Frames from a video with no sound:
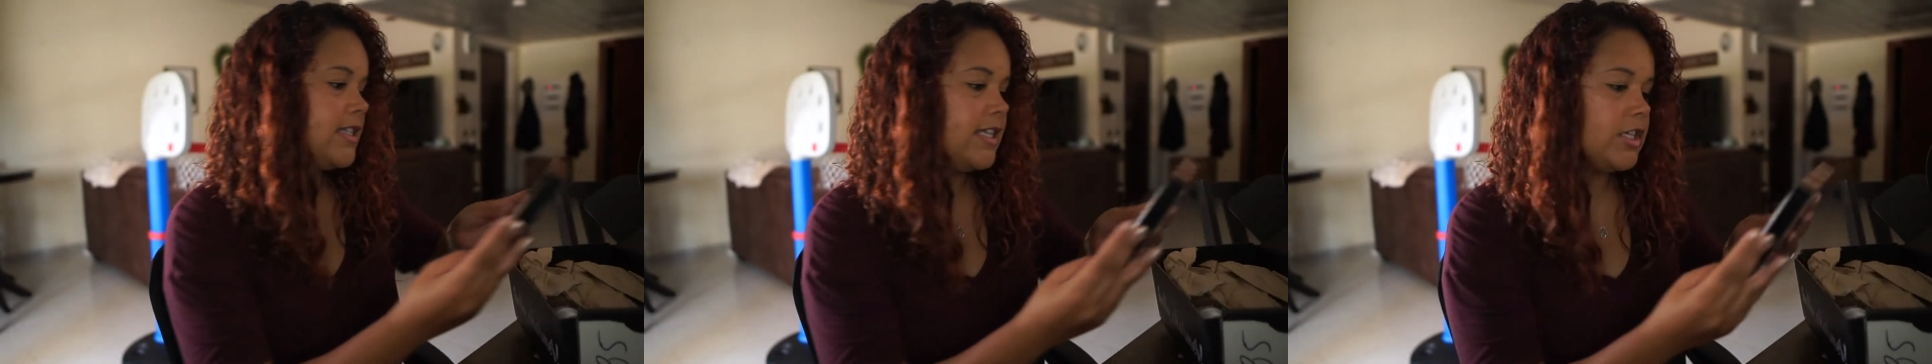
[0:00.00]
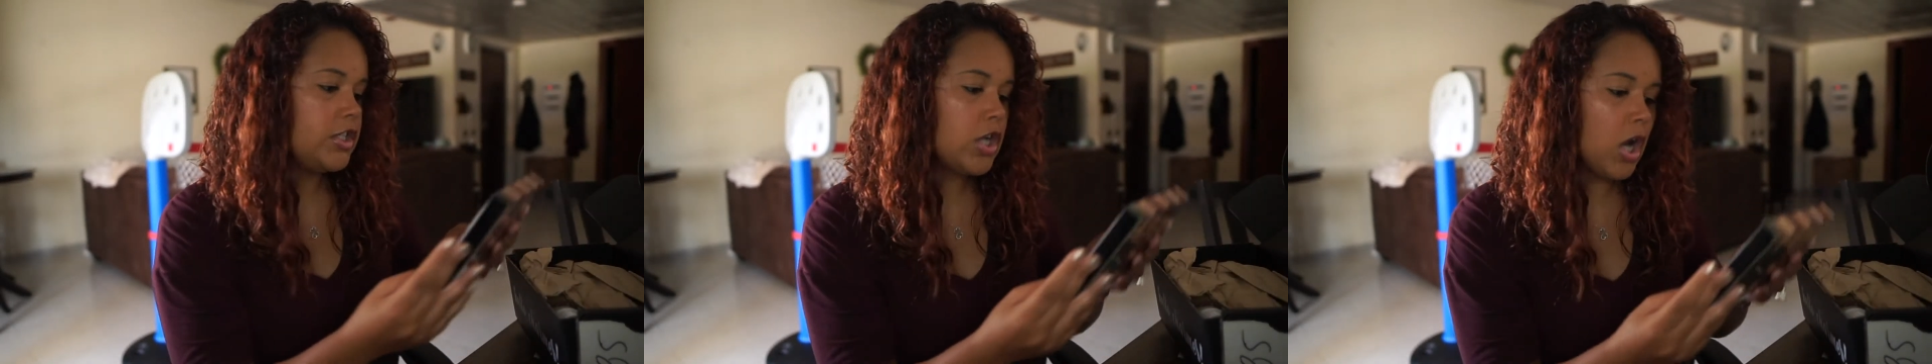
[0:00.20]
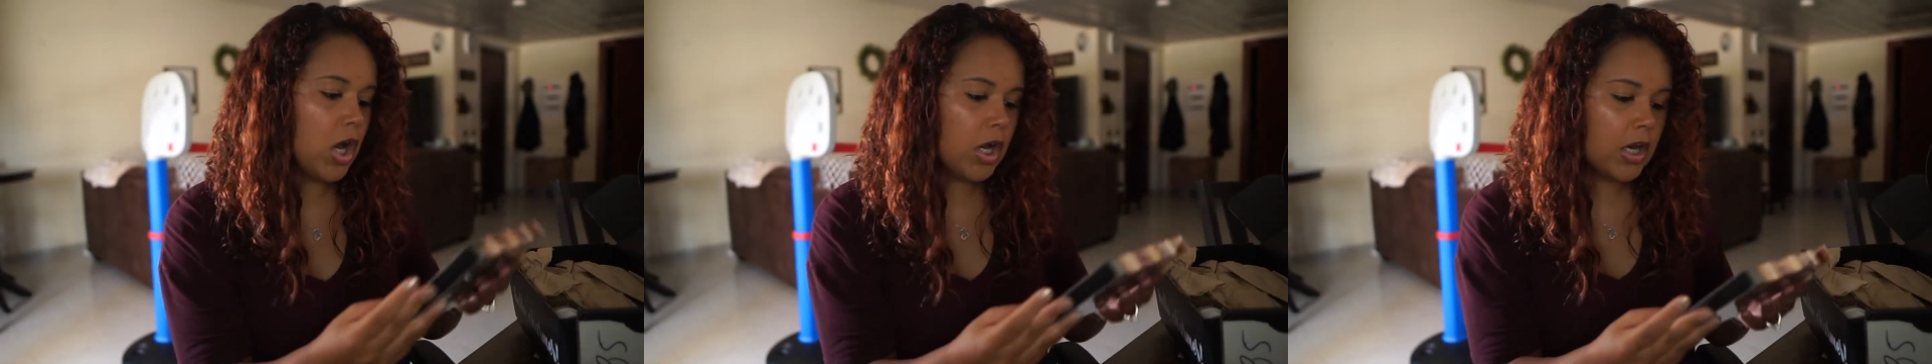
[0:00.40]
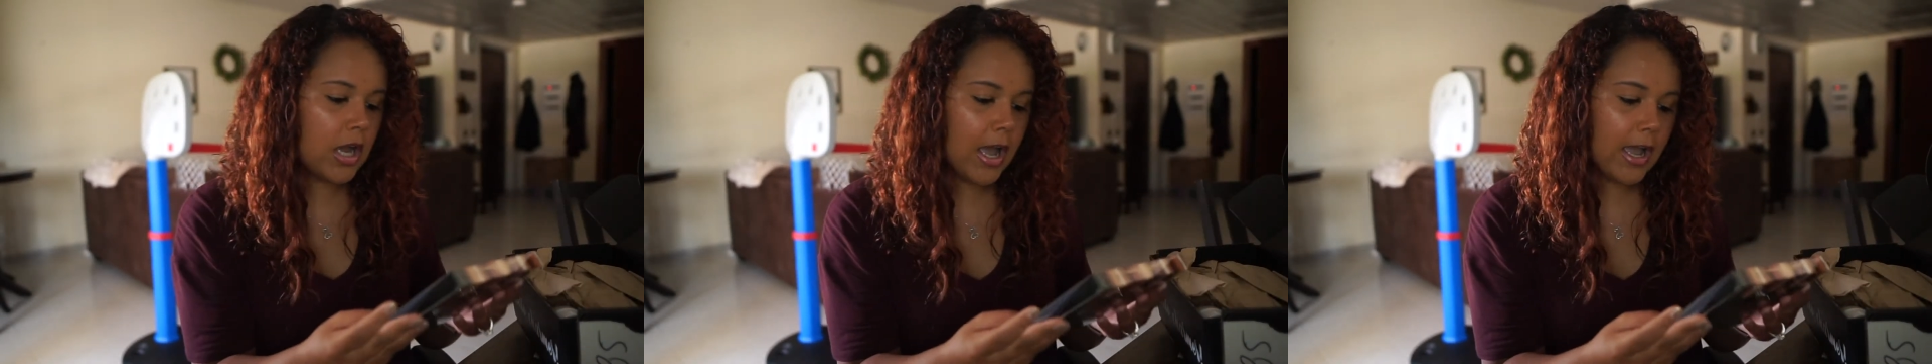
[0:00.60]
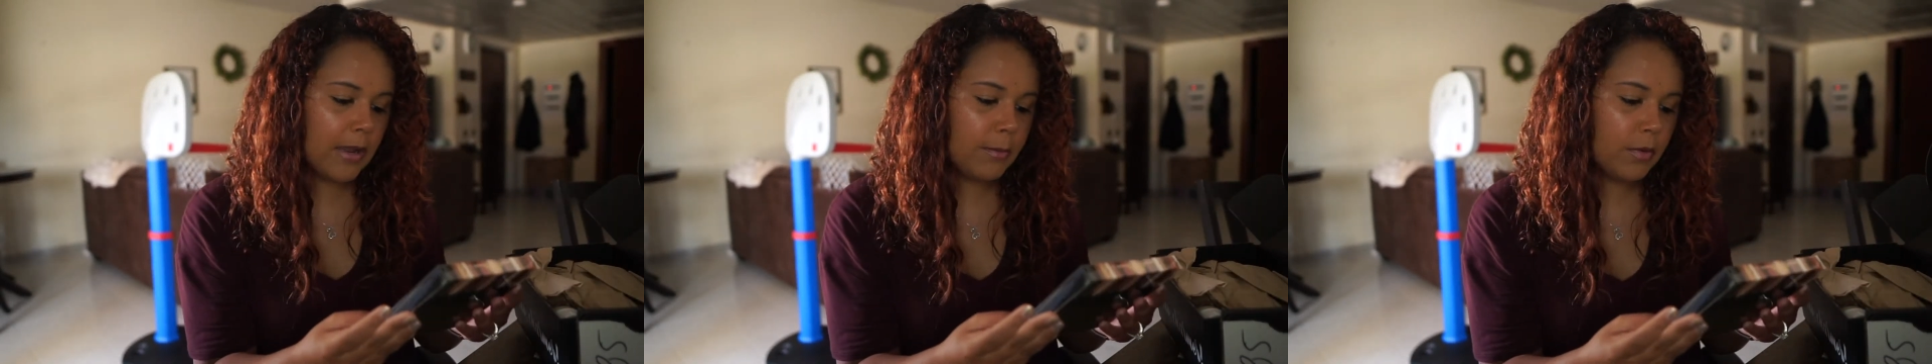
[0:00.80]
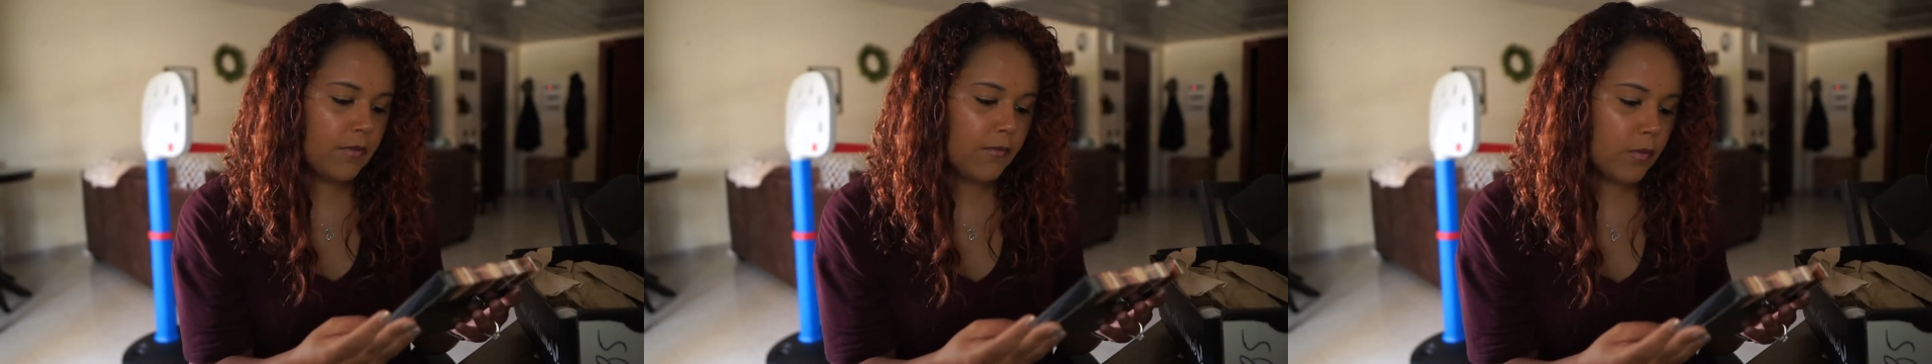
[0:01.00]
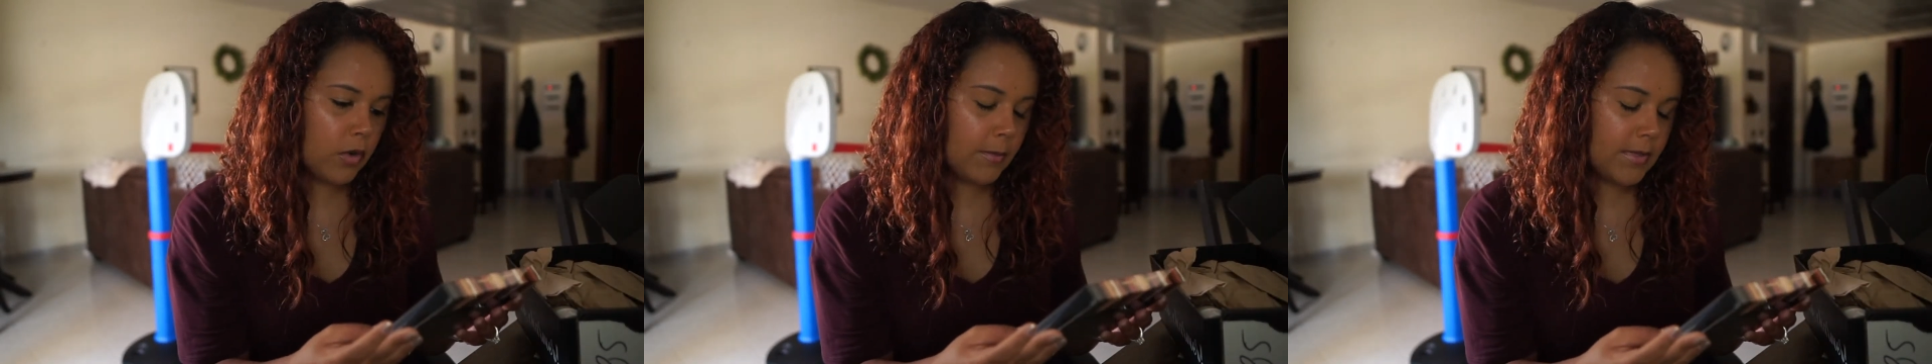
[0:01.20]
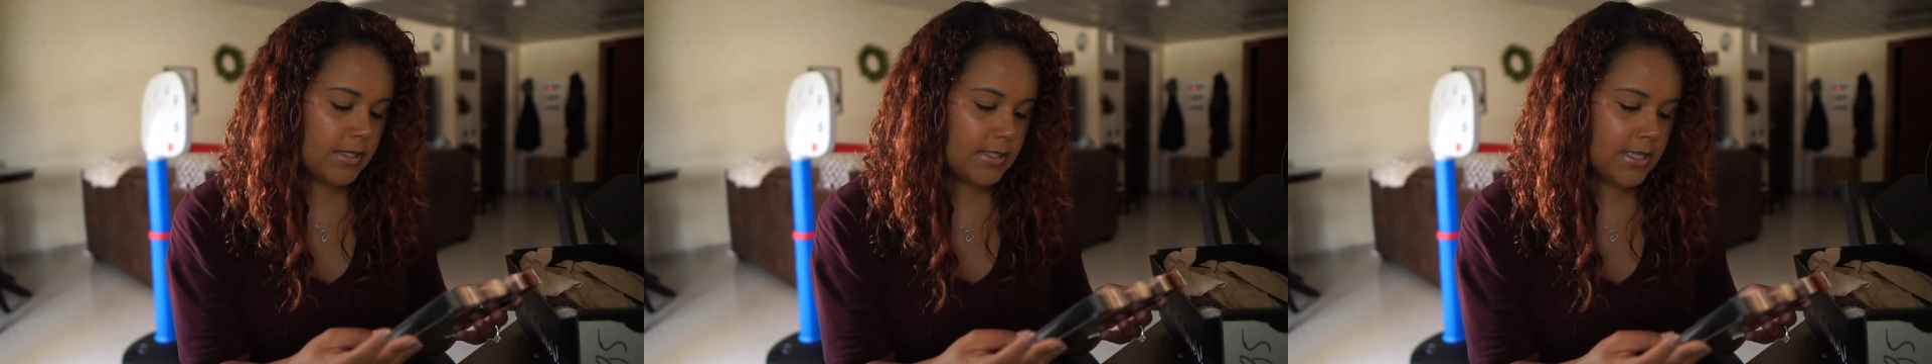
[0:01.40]
the Tarte High
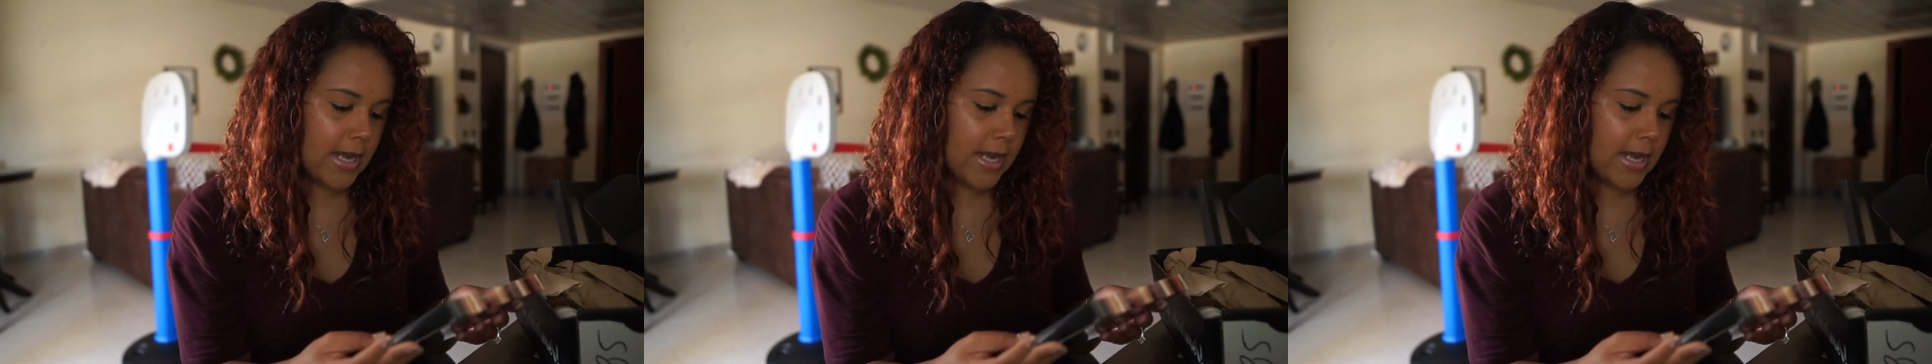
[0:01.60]
Performance